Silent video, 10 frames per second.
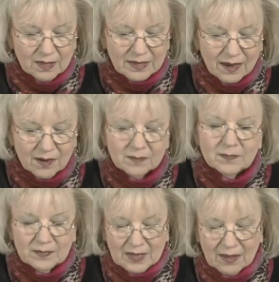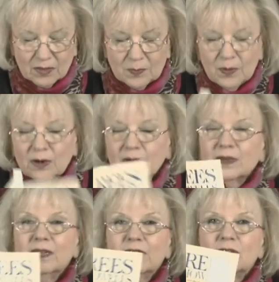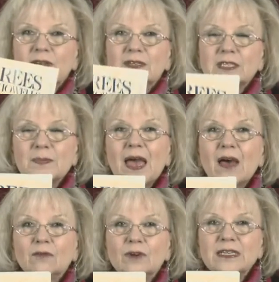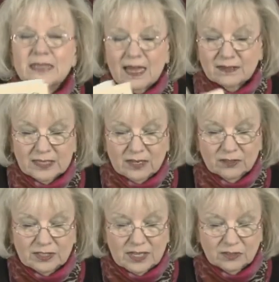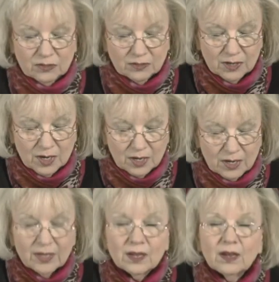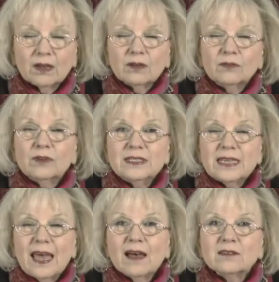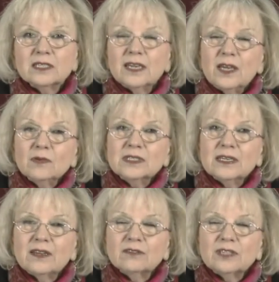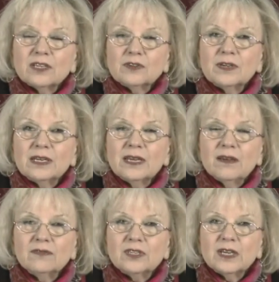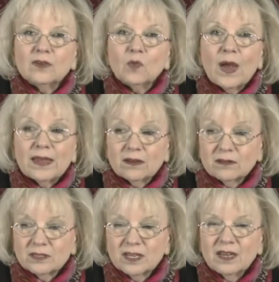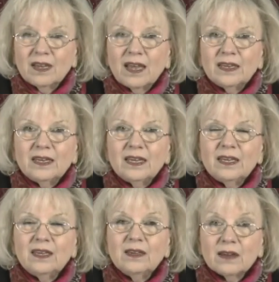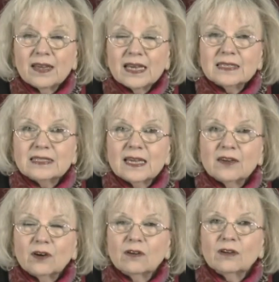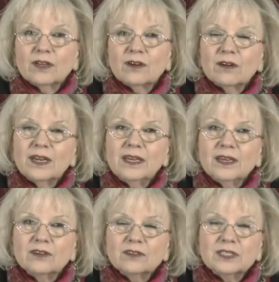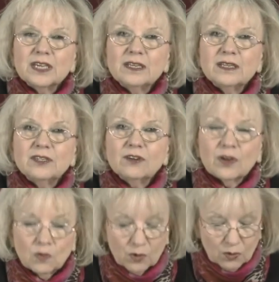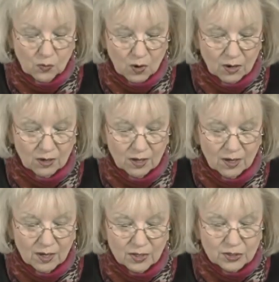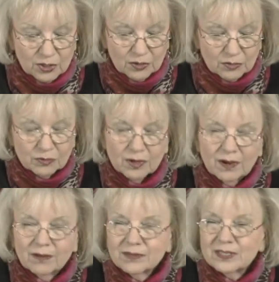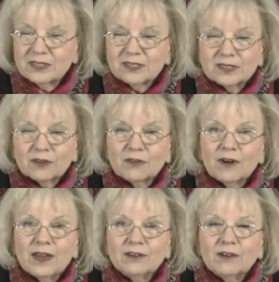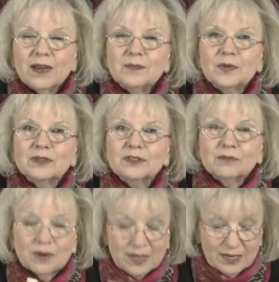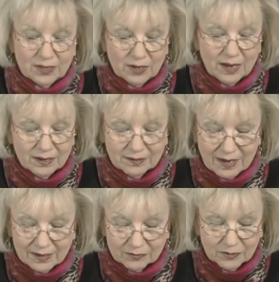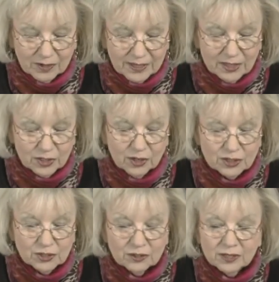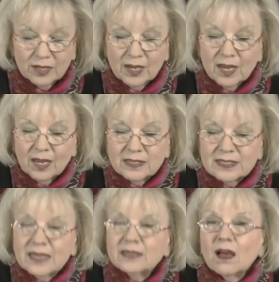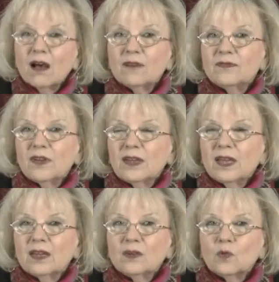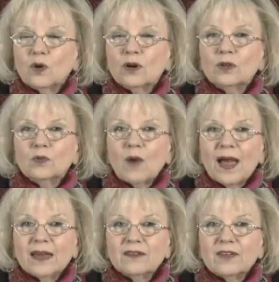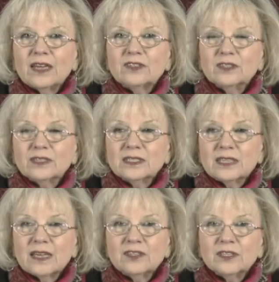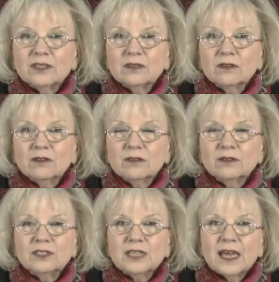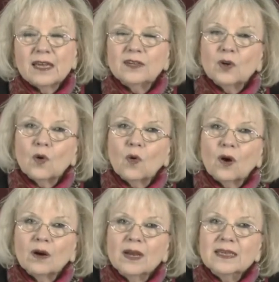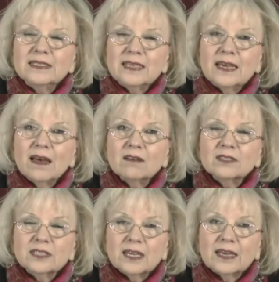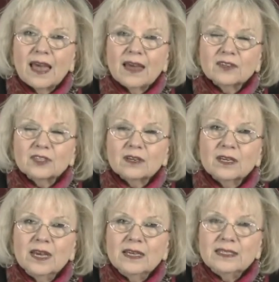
Now the book is about Rees Howells Intercessor, Rees Howells, and he was an intercessor. He lived in Wales, and he, like I said earlier, he interceded during World War II. Oh, this is a great, great book to read, and I really encourage you to send off at Worldwide Evangelization Crusade, or CLC, actually.